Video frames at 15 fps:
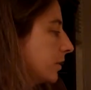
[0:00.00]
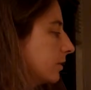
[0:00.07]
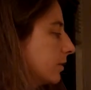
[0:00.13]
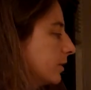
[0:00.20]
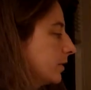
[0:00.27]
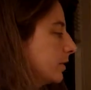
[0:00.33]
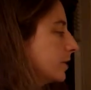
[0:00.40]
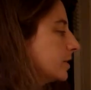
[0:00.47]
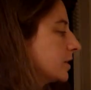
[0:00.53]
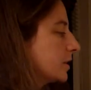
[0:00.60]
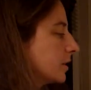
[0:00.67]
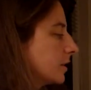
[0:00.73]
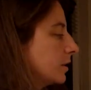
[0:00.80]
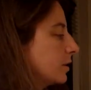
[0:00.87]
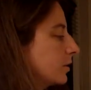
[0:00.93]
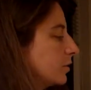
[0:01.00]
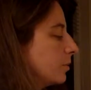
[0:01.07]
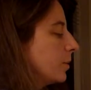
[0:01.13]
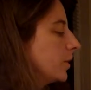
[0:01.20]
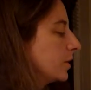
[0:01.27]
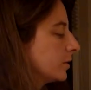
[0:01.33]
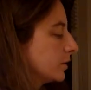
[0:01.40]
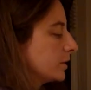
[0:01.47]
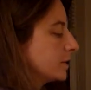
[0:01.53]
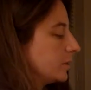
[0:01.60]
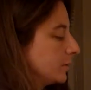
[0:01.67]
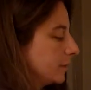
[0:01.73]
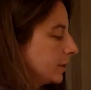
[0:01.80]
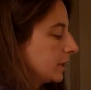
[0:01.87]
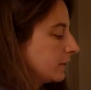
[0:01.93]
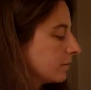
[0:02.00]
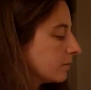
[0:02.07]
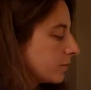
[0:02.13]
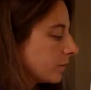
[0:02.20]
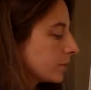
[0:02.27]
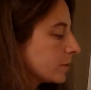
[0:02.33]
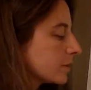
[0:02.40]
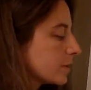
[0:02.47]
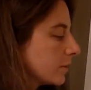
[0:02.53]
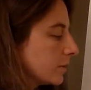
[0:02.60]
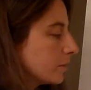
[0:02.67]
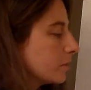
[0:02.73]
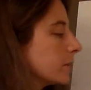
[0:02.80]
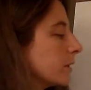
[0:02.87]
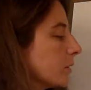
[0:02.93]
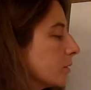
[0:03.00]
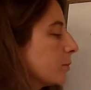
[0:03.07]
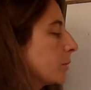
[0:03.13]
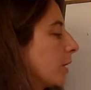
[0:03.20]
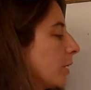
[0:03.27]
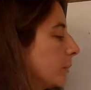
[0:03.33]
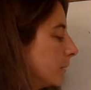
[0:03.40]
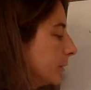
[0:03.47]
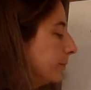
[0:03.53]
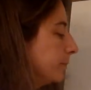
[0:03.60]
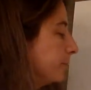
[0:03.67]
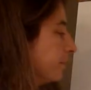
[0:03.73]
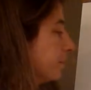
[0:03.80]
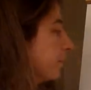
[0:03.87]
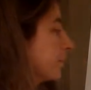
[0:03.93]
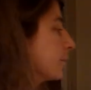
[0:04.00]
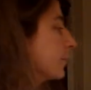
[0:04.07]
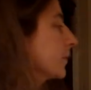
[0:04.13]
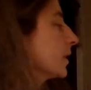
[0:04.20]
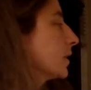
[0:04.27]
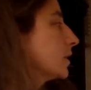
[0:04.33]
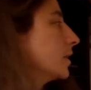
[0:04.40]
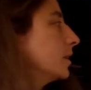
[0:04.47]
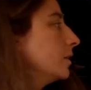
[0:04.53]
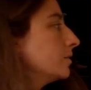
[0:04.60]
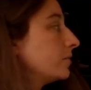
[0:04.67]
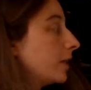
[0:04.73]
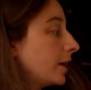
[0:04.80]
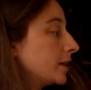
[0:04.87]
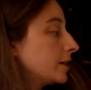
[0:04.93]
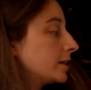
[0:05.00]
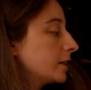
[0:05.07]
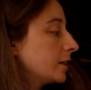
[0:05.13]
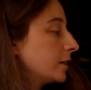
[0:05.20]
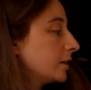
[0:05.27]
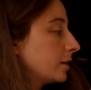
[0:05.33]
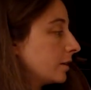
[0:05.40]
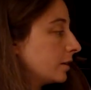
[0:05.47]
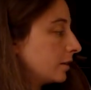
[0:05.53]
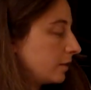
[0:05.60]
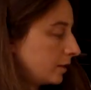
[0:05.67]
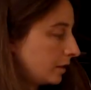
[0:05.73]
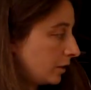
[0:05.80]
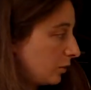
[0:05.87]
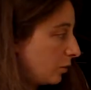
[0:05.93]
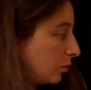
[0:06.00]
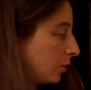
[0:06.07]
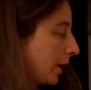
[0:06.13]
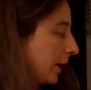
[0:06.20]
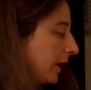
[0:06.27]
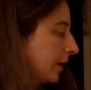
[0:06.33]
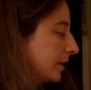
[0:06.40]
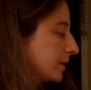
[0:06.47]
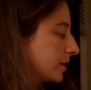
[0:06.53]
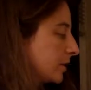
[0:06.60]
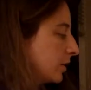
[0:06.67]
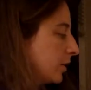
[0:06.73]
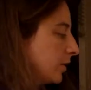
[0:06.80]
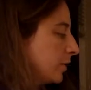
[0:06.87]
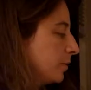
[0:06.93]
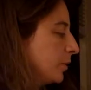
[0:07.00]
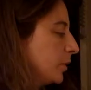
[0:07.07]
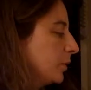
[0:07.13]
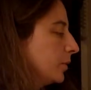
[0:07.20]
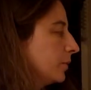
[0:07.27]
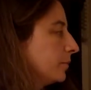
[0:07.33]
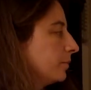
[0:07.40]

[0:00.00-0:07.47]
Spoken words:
rid of this little part so we can focus on the real problem, finding the weight on the moon.